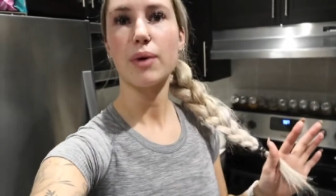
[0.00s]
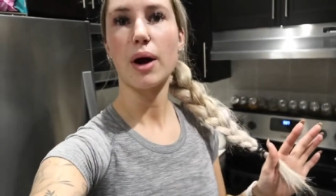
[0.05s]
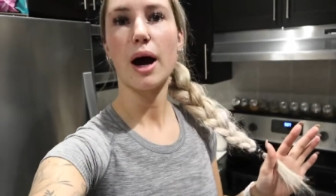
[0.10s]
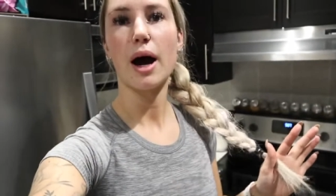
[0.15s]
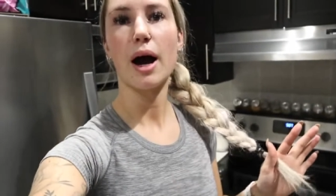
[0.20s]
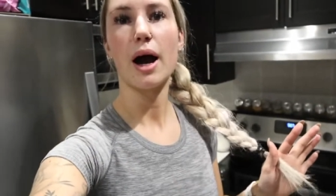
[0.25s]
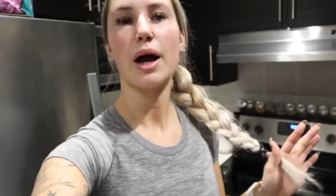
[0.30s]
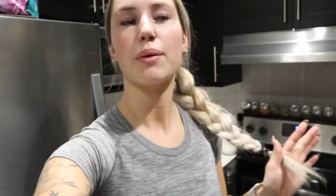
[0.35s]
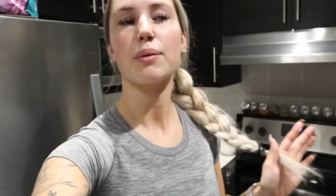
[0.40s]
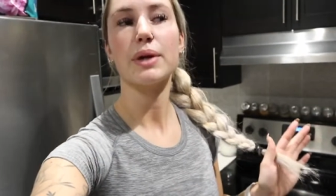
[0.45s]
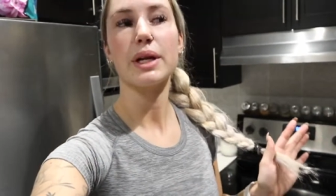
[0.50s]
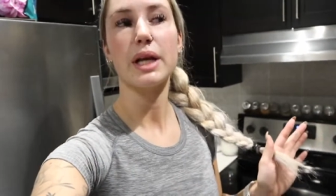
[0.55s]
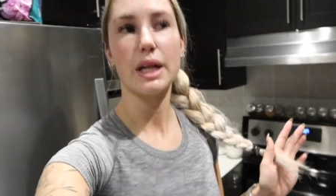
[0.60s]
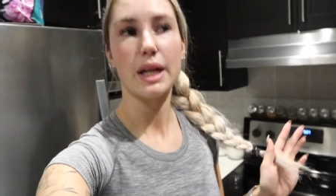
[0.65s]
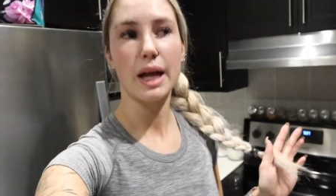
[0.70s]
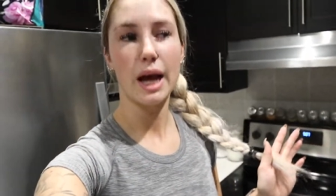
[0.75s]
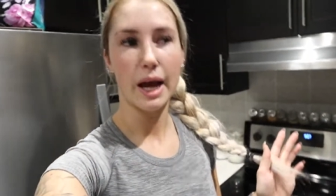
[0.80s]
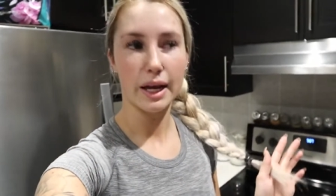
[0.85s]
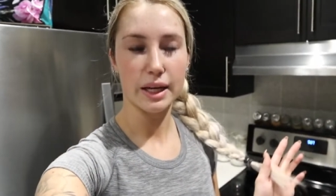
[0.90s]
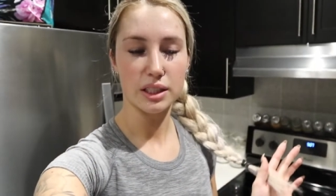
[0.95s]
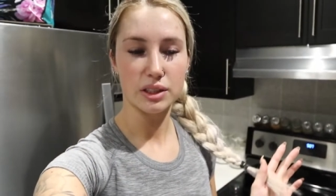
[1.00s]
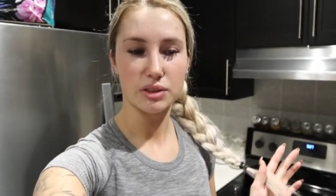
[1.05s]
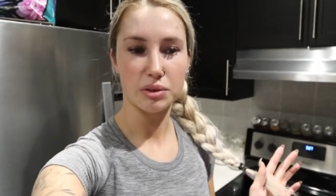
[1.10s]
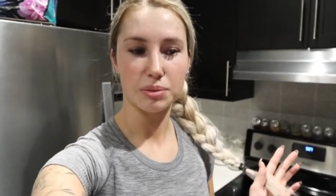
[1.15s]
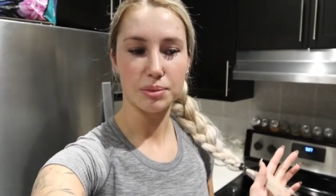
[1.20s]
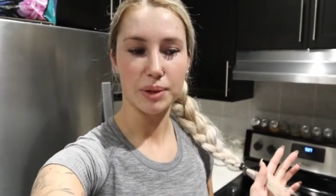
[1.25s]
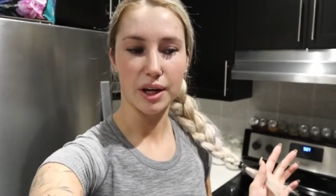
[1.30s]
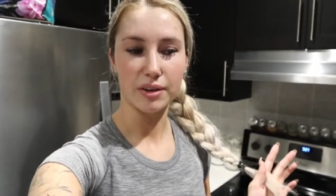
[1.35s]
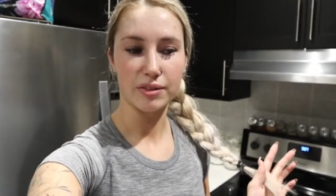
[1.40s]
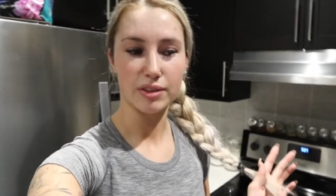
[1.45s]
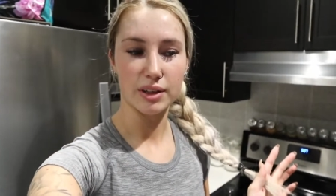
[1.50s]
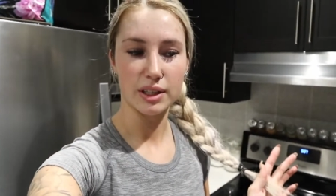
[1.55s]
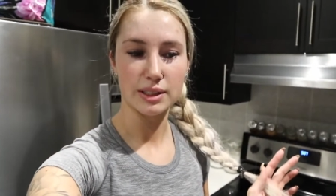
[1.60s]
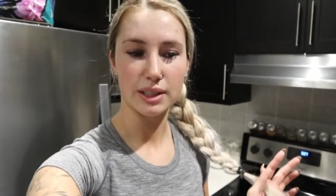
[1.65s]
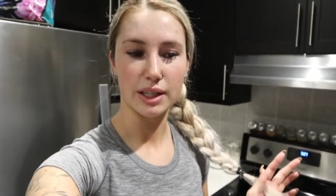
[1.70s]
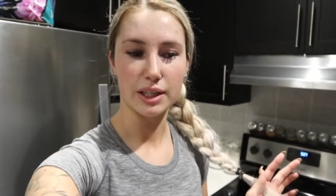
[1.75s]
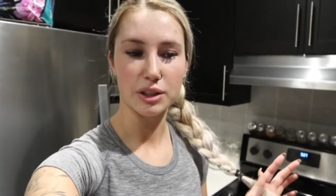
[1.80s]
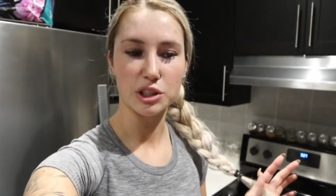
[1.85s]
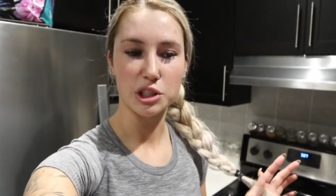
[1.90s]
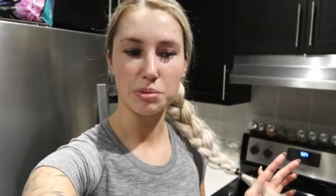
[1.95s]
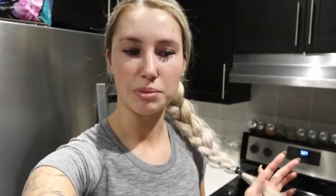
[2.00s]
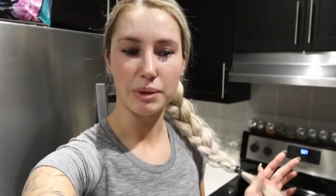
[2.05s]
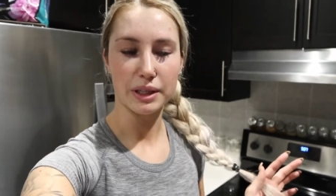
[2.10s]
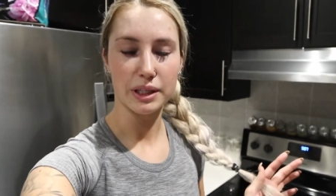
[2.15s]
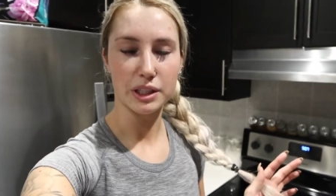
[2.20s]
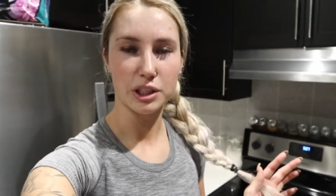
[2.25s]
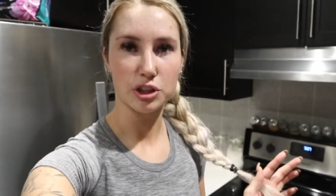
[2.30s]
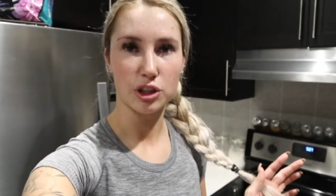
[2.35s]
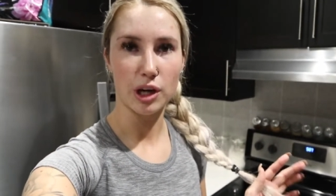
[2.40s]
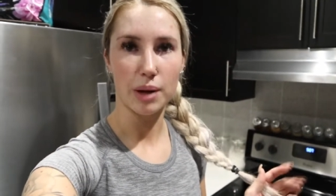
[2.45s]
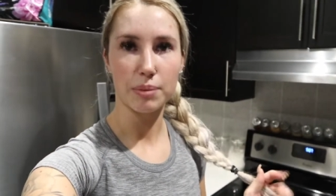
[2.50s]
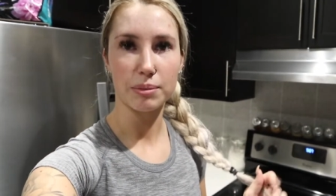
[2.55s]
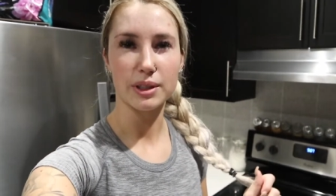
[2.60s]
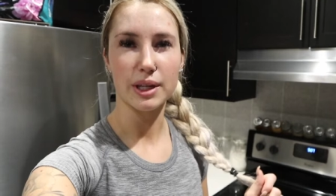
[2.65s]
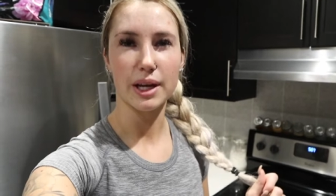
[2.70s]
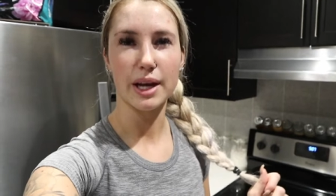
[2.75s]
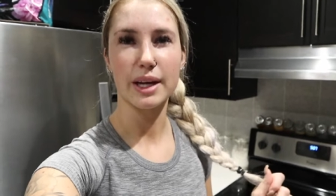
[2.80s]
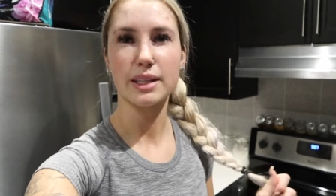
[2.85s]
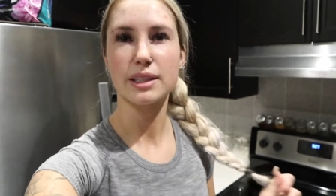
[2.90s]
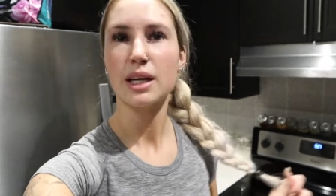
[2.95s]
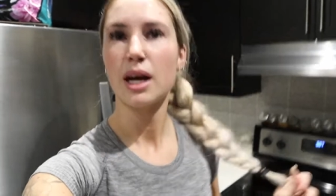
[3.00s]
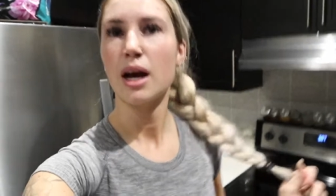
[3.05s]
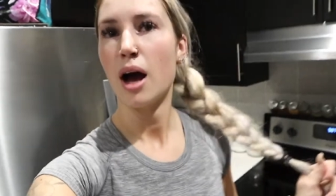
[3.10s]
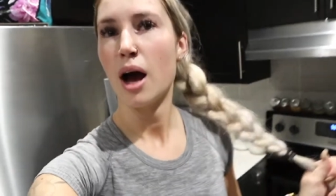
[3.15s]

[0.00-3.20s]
I would eat eggs for breakfast and I usually make like scrambled eggs.